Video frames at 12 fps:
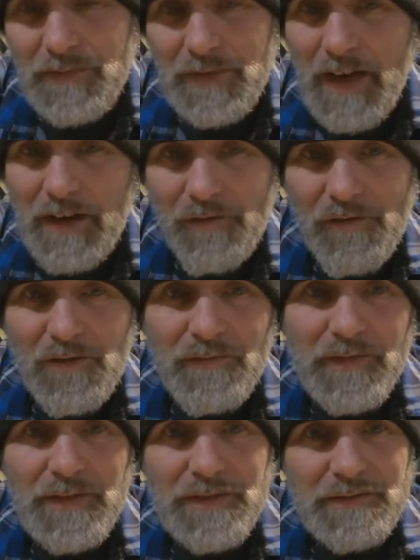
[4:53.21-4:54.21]
not a
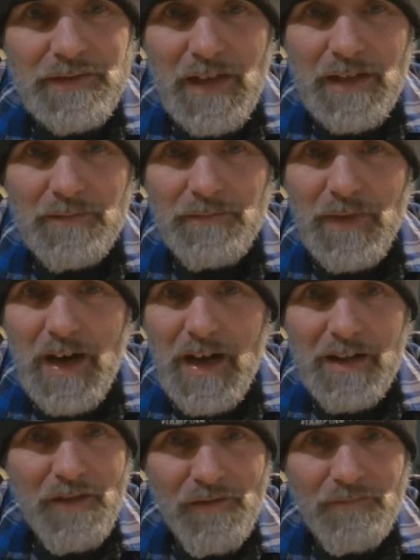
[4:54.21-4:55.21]
silver, not a
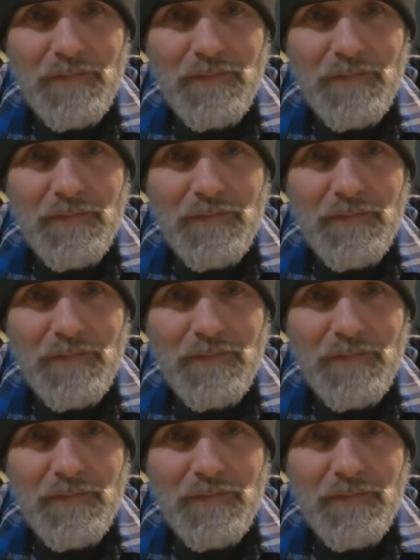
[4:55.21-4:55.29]
bronze,